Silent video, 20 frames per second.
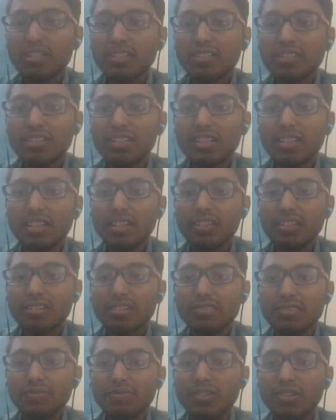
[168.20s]

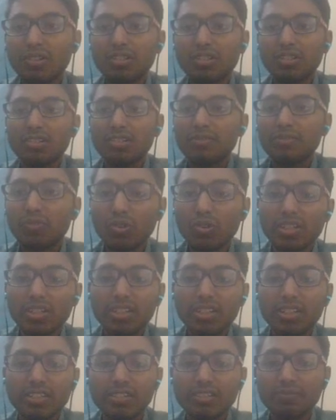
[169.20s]
CIS fraud
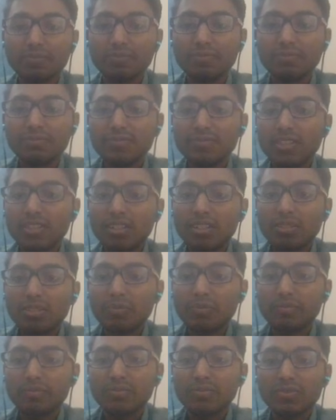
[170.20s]
detection
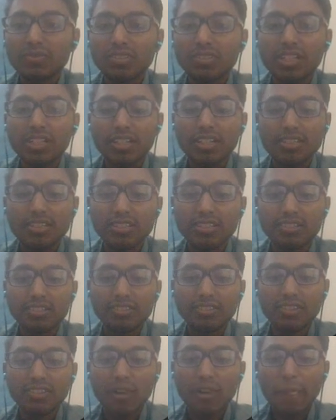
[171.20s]
dataset.
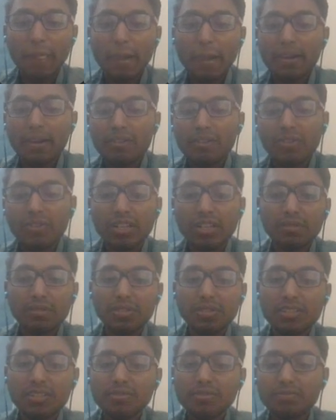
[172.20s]
By the
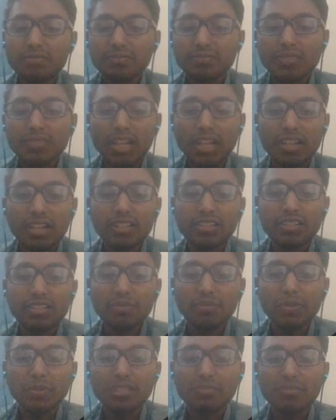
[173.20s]
way,
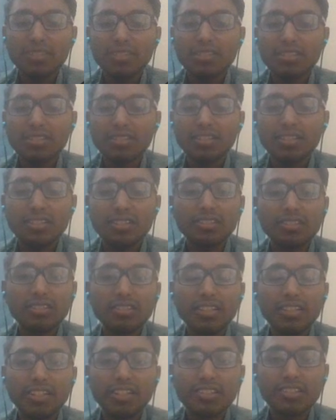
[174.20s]
IEEE means
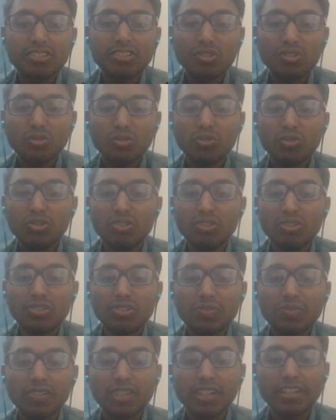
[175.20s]
that Institute
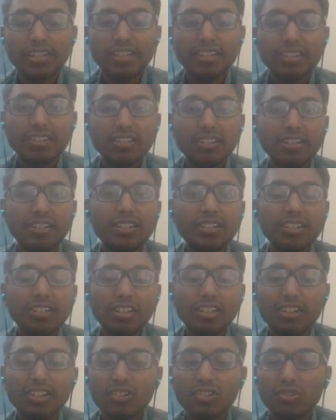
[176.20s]
of Electrical and
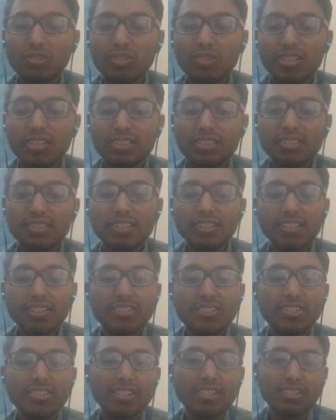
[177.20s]
Electronics
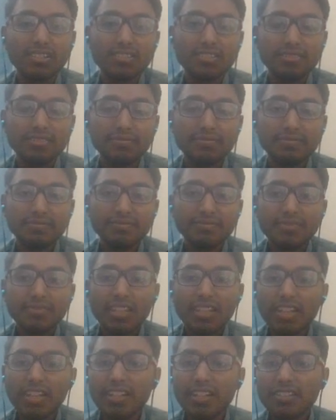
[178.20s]
Engineers,
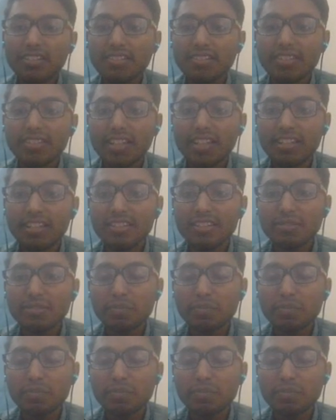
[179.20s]
and CIS